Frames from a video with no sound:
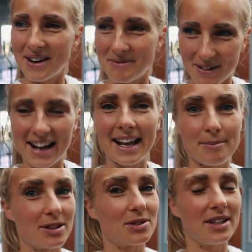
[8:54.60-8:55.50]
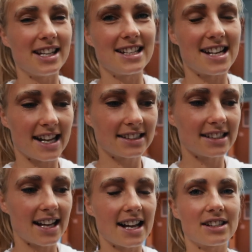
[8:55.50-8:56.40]
break in between each
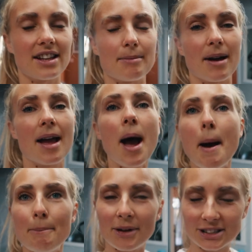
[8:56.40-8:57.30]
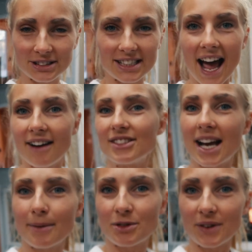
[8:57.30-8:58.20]
exercise so that my muscles have
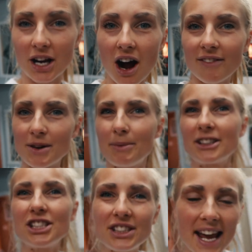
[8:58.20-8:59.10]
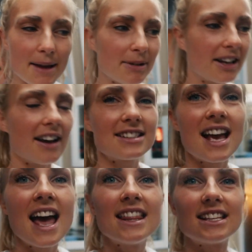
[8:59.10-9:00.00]
time to recover. But today, because
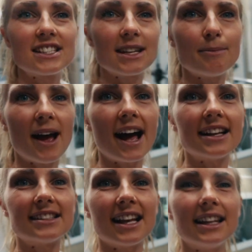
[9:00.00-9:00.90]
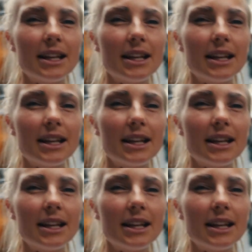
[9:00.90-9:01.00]
this gym has a